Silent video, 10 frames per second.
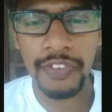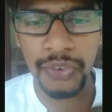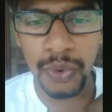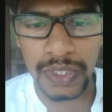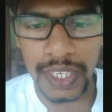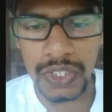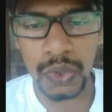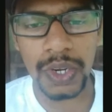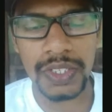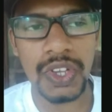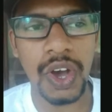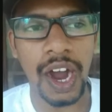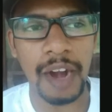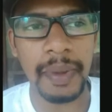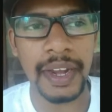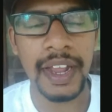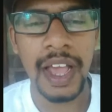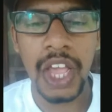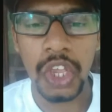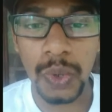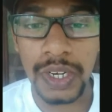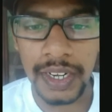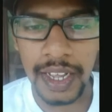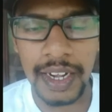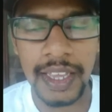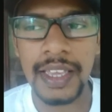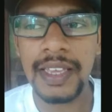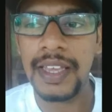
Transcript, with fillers: if you just notice your heartbeat you would really